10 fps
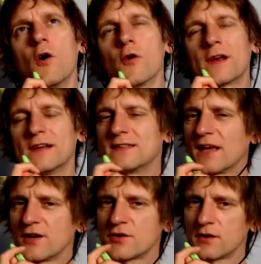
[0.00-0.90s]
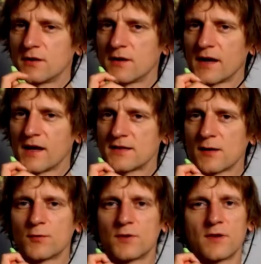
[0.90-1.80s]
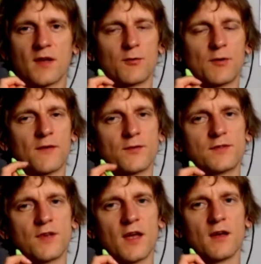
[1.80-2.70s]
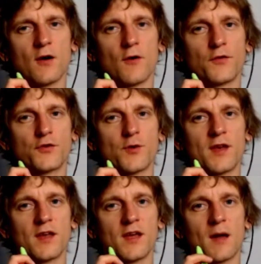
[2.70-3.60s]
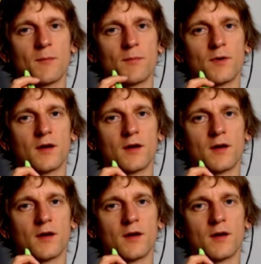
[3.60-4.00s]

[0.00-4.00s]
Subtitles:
organization, I guess I would have to say, of the training camp?